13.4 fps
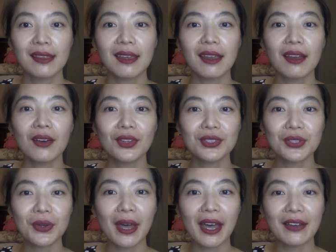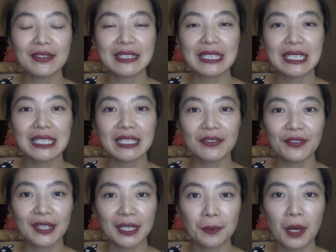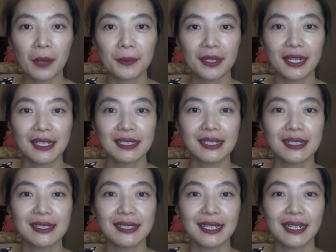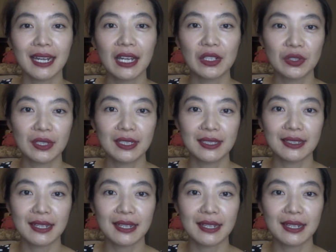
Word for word: They also have significant populations in countries